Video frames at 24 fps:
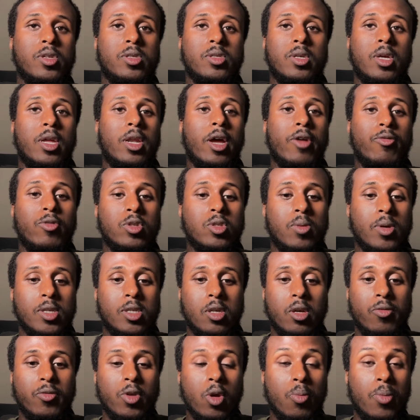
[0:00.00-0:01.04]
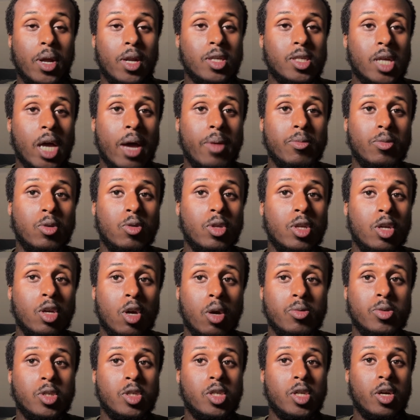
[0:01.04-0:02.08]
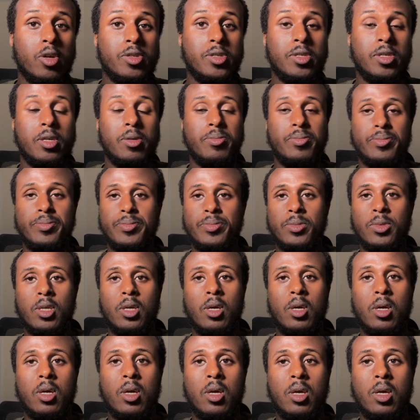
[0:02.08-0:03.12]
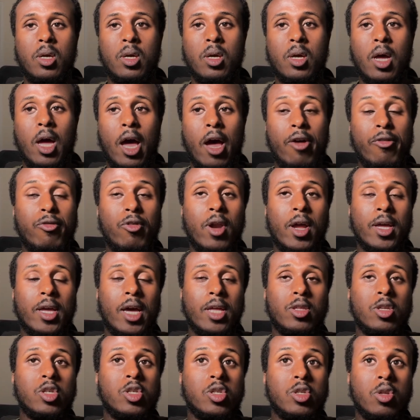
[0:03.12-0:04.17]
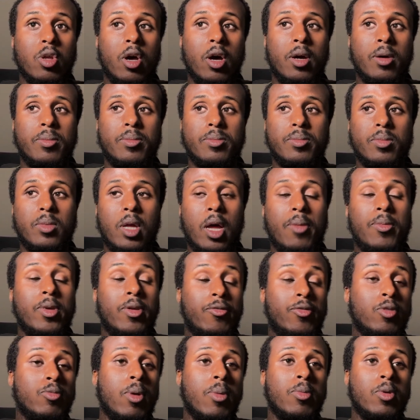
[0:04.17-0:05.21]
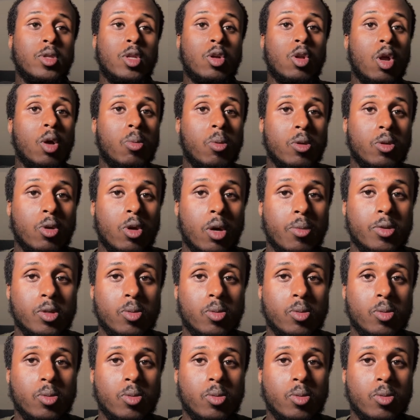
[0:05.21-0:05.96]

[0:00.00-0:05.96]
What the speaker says: And I thought to myself, yo, by the time he comes to Chelsea, I feel like at the start, I mean, if you remember the Club World Cup as well,